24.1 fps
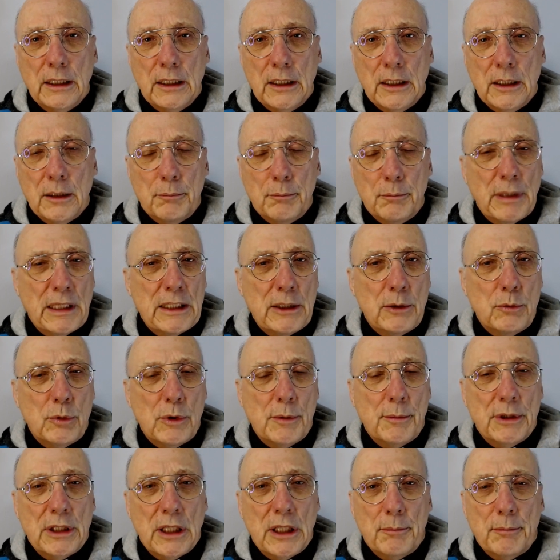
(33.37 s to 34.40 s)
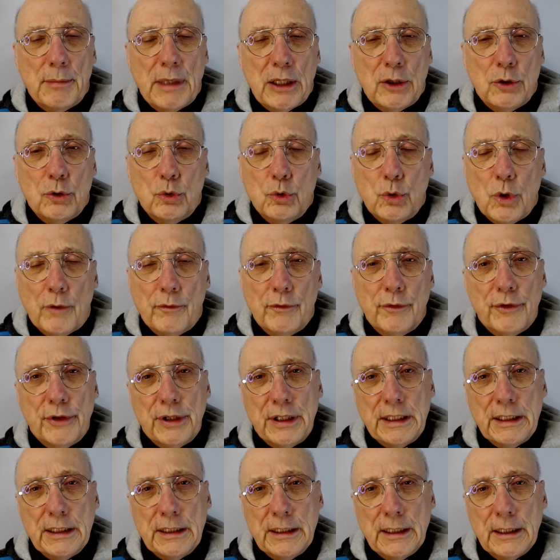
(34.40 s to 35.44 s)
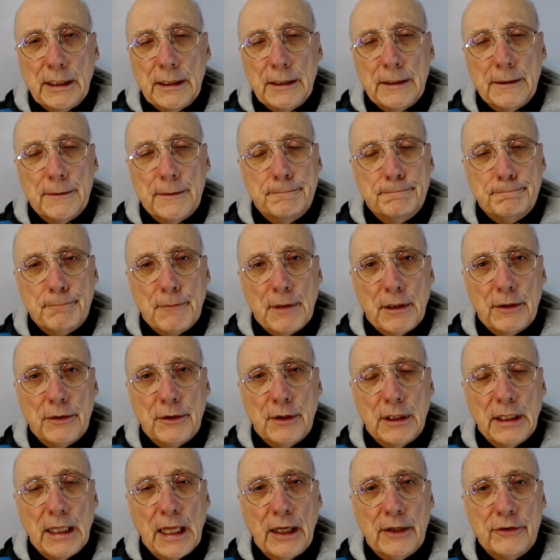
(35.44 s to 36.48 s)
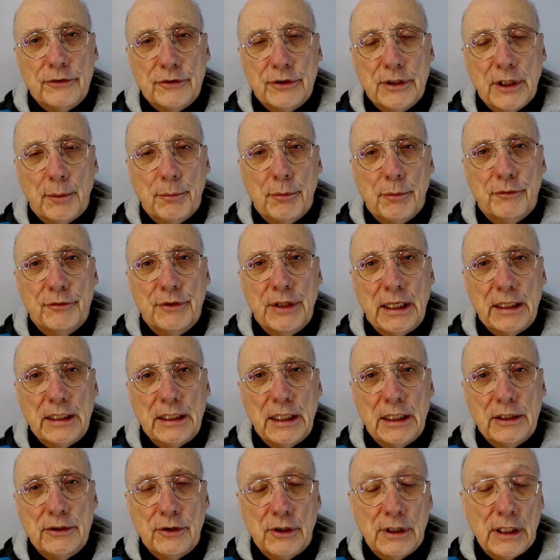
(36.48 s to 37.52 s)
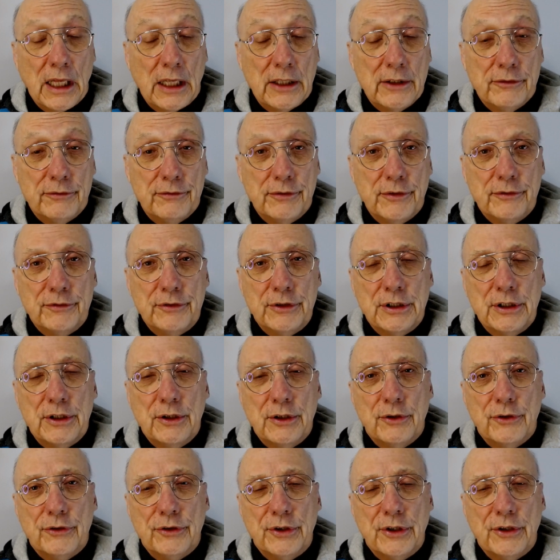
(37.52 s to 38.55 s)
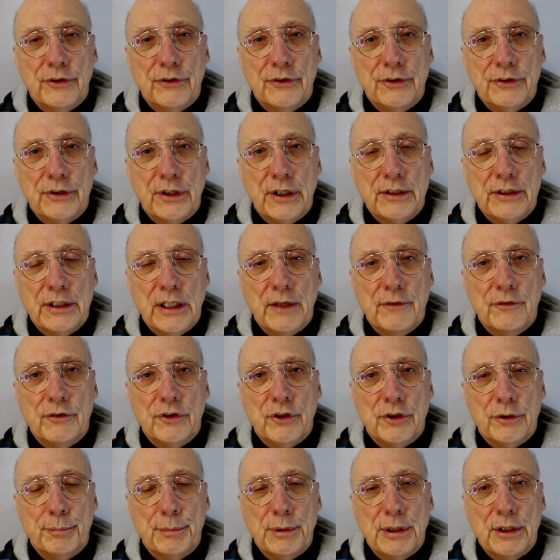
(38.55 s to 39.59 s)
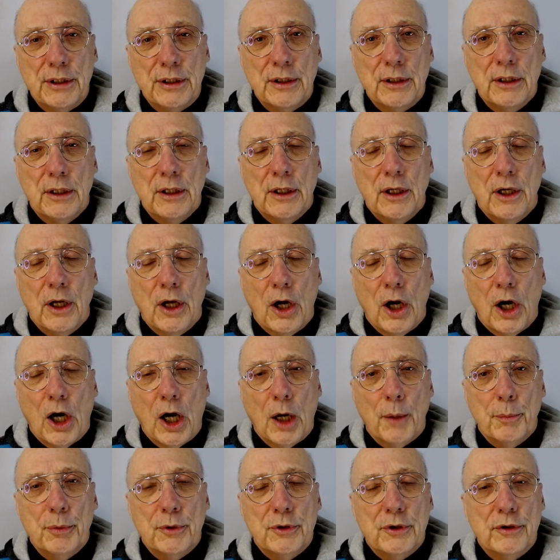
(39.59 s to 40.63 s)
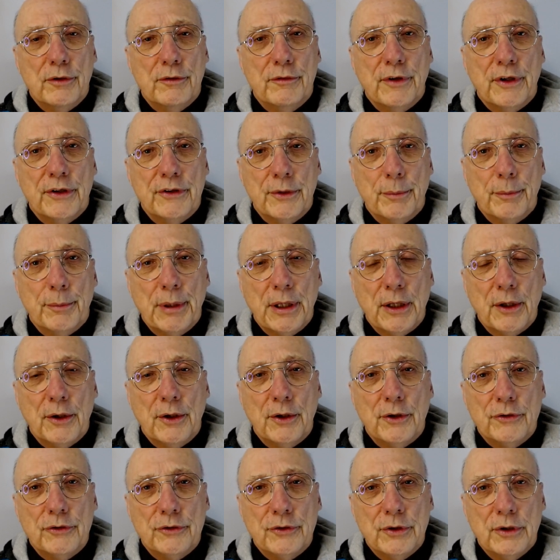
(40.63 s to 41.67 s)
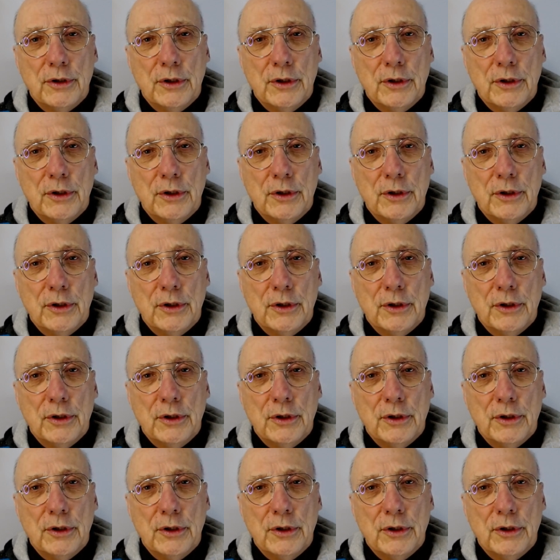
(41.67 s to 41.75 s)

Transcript: Many women and men who over the last number of decades, the last 50 years since St. David's has been operative as a parish,